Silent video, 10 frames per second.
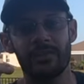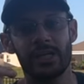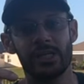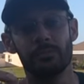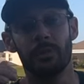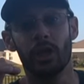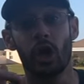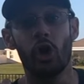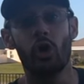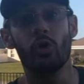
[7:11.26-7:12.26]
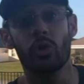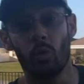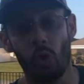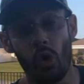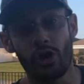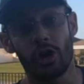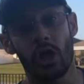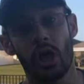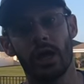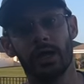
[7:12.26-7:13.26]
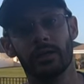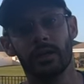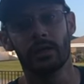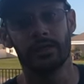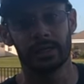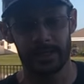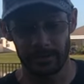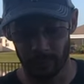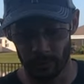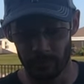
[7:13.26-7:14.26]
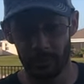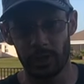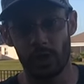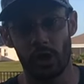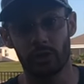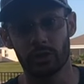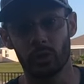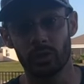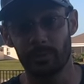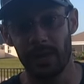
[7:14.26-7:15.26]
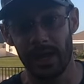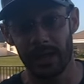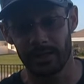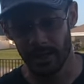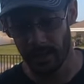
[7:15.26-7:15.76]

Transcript: an inch below the water line to give room for the oil to expand.